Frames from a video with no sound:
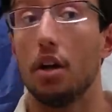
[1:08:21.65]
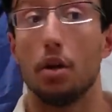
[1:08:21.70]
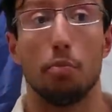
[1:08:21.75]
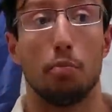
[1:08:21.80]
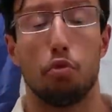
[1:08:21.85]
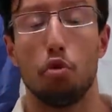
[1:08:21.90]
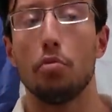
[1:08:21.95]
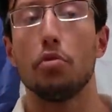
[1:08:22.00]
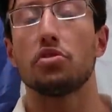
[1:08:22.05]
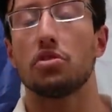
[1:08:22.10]

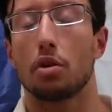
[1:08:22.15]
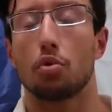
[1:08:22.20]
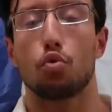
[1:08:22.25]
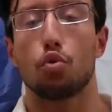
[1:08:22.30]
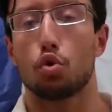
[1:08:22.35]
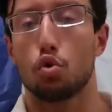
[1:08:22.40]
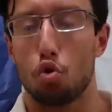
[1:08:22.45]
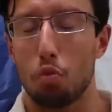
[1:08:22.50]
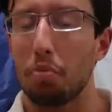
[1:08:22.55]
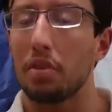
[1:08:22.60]
Boomers are too
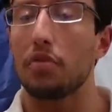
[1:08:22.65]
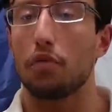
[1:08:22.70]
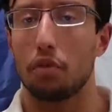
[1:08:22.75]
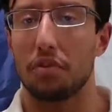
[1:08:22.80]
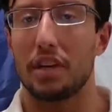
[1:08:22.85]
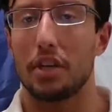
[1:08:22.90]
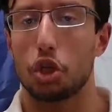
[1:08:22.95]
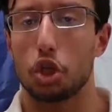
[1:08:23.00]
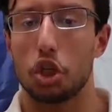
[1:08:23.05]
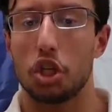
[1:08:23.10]
stupid for
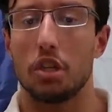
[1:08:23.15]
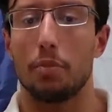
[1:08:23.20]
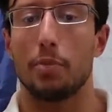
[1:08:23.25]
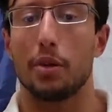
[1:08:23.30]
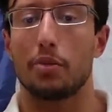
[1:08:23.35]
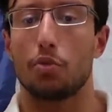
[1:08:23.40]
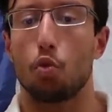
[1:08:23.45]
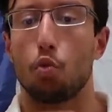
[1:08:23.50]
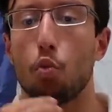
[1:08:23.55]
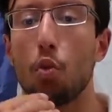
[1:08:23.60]
that shit,
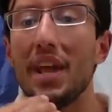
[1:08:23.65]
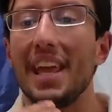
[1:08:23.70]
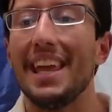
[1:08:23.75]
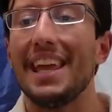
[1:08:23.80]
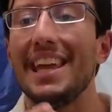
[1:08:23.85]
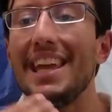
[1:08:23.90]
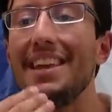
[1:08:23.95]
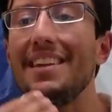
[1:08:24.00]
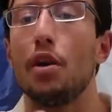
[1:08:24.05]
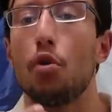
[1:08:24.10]
but we
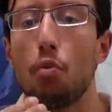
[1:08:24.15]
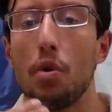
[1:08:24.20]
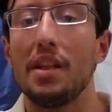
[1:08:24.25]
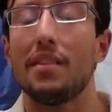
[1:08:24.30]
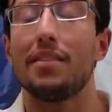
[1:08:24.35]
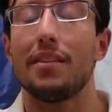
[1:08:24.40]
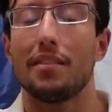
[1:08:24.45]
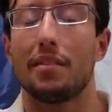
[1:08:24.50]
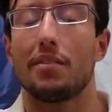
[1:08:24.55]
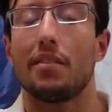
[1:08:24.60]

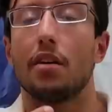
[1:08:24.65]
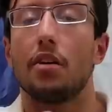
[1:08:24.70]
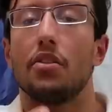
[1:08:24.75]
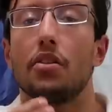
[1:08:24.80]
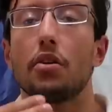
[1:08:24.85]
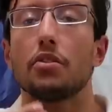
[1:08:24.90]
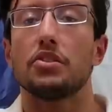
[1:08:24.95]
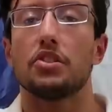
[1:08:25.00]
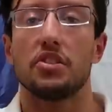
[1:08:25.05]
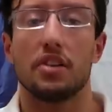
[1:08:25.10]
inherited their
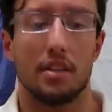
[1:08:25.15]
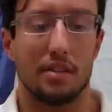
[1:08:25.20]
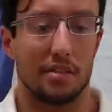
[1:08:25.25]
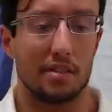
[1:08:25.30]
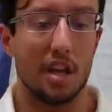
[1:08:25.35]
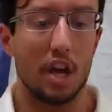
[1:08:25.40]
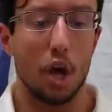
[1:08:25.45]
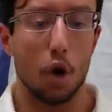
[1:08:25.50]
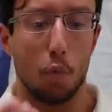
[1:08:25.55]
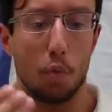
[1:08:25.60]

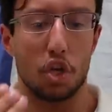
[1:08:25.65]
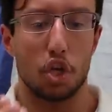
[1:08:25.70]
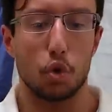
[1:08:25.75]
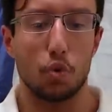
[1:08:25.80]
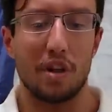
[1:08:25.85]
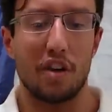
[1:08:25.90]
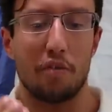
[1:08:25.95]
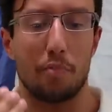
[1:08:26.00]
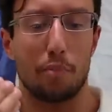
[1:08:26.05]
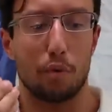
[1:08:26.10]
nonsense. We
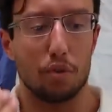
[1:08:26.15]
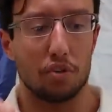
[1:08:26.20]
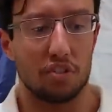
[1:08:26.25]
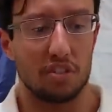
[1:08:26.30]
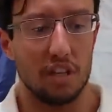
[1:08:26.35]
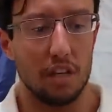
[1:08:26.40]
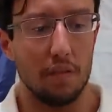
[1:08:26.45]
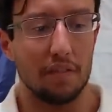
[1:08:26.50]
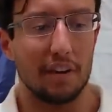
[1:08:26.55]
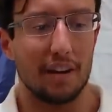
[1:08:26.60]
should have
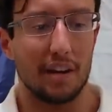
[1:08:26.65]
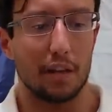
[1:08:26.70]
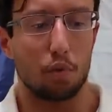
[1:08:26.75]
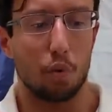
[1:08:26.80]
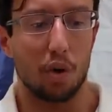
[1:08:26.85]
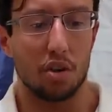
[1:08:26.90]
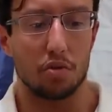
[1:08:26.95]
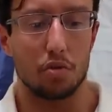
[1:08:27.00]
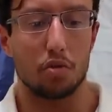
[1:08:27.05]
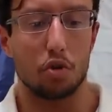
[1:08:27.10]
perceived that it
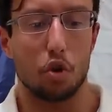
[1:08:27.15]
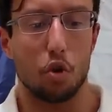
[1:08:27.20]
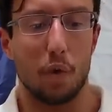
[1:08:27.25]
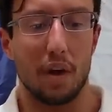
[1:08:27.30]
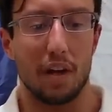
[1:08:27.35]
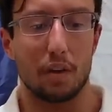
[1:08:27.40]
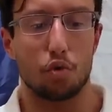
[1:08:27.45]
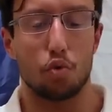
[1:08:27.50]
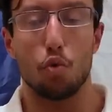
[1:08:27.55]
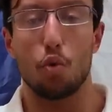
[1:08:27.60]
wasn't
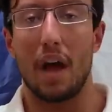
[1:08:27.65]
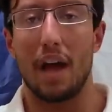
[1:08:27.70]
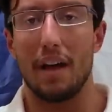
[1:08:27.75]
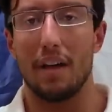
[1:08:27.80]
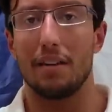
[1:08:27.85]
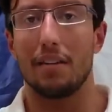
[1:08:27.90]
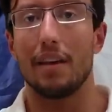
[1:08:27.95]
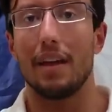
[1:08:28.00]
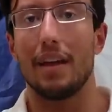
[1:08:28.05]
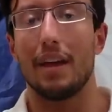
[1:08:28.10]
going to
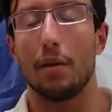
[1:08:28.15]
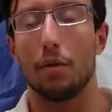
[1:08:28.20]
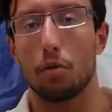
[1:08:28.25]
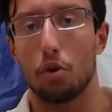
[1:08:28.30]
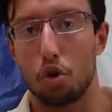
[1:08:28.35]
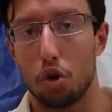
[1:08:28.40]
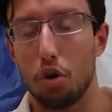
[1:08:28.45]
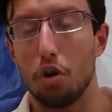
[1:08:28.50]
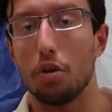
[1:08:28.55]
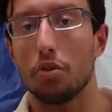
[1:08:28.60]
end
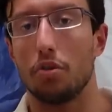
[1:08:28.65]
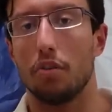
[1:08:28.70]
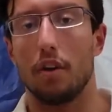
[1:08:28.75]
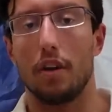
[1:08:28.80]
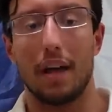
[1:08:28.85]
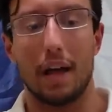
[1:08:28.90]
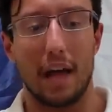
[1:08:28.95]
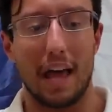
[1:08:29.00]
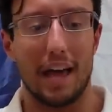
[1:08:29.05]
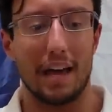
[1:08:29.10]
good
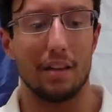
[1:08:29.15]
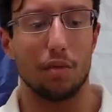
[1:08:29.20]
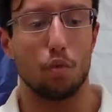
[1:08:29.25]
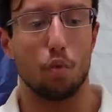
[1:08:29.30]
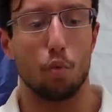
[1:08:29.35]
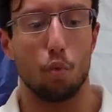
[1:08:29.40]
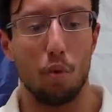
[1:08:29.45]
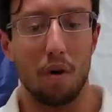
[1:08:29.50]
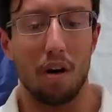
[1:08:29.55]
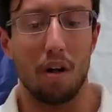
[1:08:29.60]
and
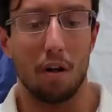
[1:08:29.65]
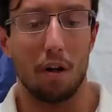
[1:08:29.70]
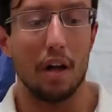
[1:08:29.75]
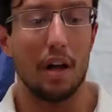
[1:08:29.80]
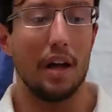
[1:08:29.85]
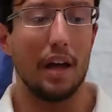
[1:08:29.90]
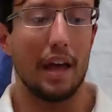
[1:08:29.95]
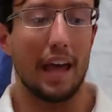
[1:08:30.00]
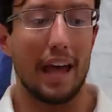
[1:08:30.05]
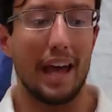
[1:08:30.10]
well.
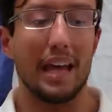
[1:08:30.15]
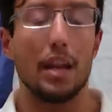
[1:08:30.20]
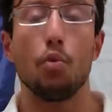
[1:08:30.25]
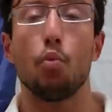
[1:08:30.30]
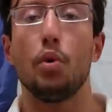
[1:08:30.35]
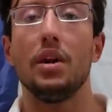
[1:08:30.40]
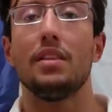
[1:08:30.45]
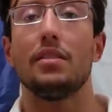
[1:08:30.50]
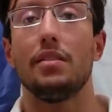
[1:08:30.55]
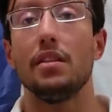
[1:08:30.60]

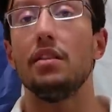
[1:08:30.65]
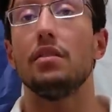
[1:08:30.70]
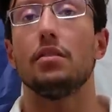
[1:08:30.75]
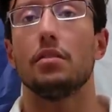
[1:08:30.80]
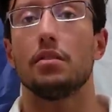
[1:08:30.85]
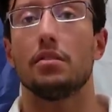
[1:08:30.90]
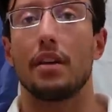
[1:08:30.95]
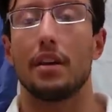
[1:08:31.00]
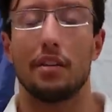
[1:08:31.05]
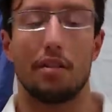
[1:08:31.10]
And we
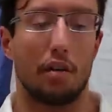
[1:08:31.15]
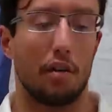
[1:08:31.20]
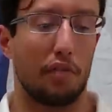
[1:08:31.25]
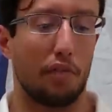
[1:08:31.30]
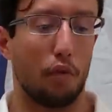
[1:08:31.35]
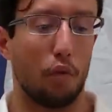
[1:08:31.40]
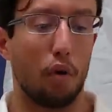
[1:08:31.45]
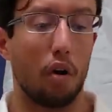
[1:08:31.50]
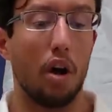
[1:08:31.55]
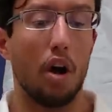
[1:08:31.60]
didn't, and
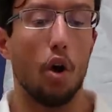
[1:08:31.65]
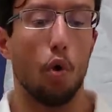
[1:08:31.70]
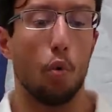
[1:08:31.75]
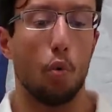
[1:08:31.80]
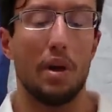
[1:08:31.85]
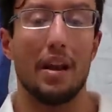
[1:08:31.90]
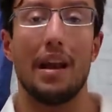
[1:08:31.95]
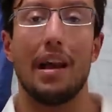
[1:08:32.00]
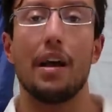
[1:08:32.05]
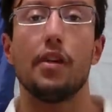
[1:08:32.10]
therefore
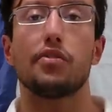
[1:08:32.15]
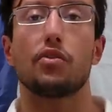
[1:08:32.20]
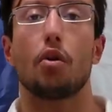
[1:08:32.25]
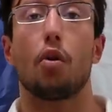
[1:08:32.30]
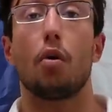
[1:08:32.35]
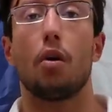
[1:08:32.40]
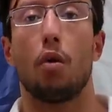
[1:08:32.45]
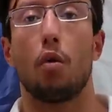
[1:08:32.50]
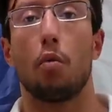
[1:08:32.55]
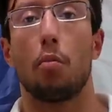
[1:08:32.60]
we left
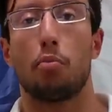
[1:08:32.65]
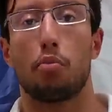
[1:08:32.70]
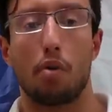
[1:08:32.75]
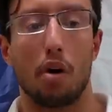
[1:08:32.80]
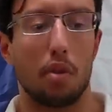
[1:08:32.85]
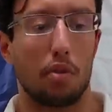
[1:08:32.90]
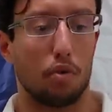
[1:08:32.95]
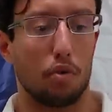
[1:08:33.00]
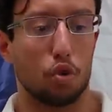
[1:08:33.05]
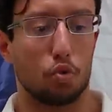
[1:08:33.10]
our
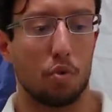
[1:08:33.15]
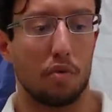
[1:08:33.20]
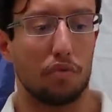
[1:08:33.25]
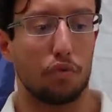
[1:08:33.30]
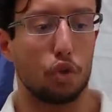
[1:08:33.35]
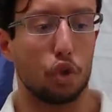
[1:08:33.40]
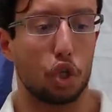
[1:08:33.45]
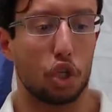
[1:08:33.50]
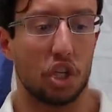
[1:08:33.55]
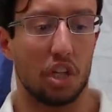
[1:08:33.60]
brothers with
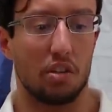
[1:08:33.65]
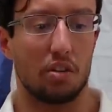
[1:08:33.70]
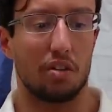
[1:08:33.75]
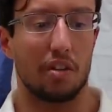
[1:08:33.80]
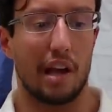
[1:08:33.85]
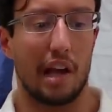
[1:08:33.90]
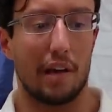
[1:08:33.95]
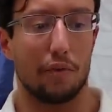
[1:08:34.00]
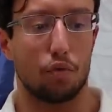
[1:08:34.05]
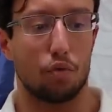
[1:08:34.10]
the shit
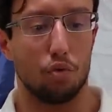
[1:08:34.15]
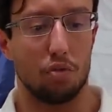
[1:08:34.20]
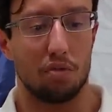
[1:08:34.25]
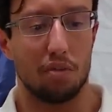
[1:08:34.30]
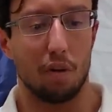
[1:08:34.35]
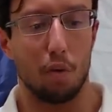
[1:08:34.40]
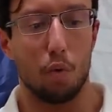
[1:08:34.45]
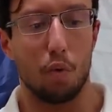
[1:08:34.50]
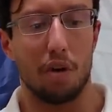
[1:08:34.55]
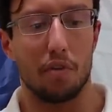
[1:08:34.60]
they have to
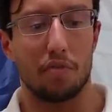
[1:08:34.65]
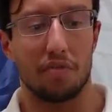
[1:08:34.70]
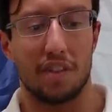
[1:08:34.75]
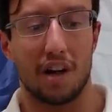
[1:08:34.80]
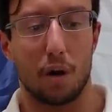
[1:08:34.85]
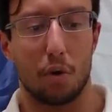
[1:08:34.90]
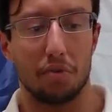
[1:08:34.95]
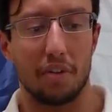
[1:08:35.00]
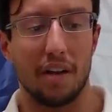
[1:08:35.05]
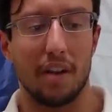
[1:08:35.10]
deal with
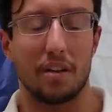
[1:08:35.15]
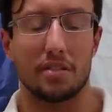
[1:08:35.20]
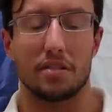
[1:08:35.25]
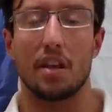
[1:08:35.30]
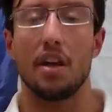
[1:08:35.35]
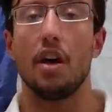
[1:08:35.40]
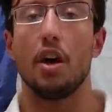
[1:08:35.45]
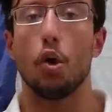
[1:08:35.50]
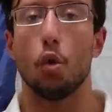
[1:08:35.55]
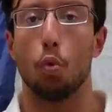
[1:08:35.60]
nowadays,
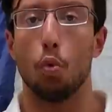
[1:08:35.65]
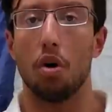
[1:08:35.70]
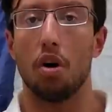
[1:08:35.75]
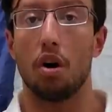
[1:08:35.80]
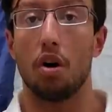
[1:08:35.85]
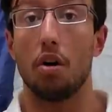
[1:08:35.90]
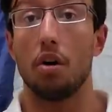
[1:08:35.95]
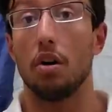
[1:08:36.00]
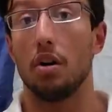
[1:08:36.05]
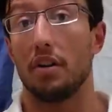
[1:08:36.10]

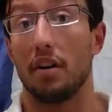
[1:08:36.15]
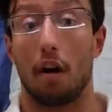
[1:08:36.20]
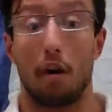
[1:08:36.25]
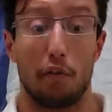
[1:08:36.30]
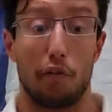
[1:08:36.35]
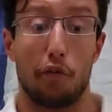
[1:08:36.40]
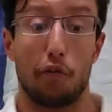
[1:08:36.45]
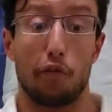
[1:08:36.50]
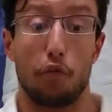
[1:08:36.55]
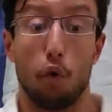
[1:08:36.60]
where they are
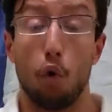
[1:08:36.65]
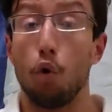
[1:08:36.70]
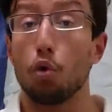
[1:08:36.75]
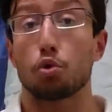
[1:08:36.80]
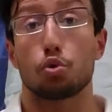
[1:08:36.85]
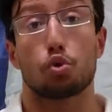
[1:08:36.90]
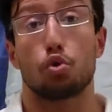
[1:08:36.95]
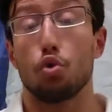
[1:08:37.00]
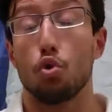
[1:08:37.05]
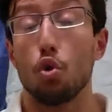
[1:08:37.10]

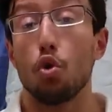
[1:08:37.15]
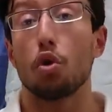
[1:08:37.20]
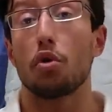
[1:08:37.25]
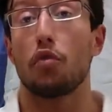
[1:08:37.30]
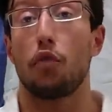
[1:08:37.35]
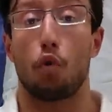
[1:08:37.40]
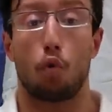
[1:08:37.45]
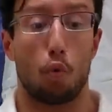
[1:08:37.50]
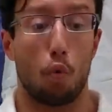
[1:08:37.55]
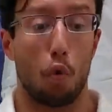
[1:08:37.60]
forced to look
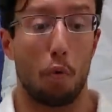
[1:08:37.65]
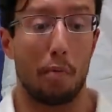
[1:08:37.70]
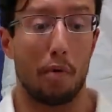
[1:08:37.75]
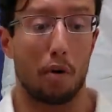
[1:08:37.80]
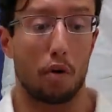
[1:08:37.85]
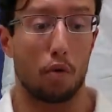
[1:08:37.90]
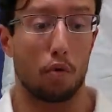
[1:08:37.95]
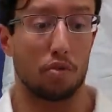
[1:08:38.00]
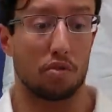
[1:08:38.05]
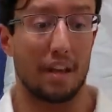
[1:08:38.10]
for role
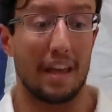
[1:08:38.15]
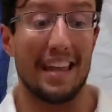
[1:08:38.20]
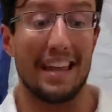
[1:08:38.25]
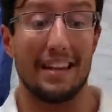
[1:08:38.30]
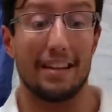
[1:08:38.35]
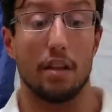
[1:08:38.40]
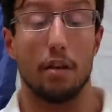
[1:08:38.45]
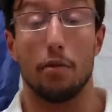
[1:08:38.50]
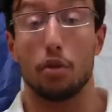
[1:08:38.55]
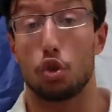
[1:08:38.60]
models
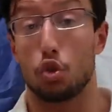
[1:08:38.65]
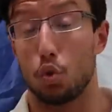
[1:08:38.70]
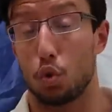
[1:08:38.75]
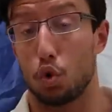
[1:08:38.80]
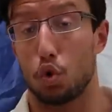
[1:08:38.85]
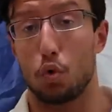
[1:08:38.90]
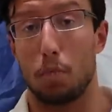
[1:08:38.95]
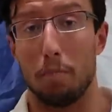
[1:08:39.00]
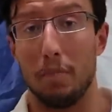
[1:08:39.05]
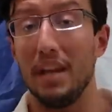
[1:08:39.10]
in
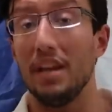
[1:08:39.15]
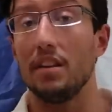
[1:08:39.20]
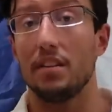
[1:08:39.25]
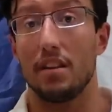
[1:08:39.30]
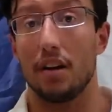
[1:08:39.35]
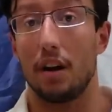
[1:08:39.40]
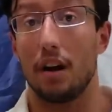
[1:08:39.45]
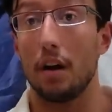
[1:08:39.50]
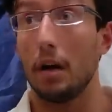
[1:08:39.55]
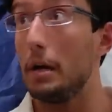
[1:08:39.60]
social
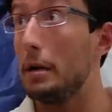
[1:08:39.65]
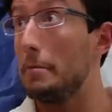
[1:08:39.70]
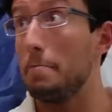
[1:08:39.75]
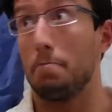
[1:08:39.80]
media.